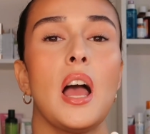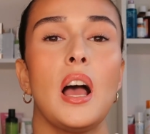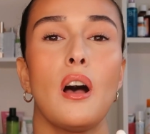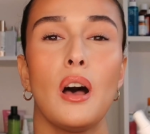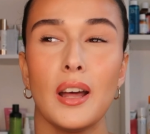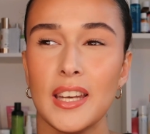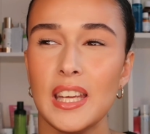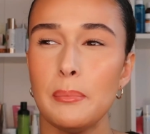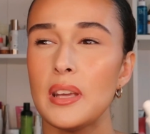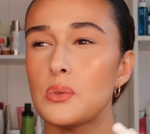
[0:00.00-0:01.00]

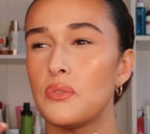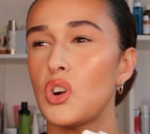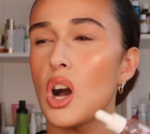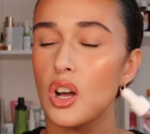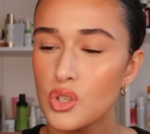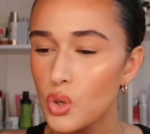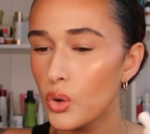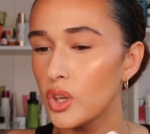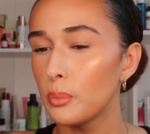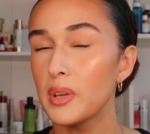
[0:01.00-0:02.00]
honey mixed with castor
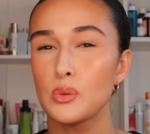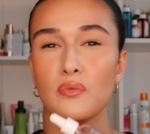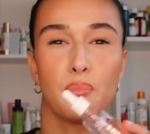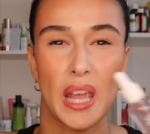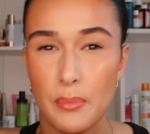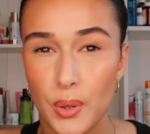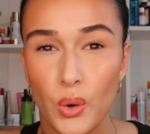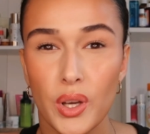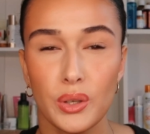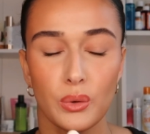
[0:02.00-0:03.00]
oil, mixed with baby
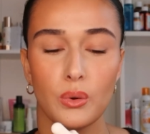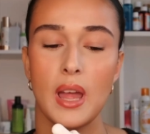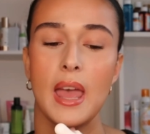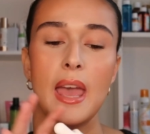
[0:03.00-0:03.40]
oil.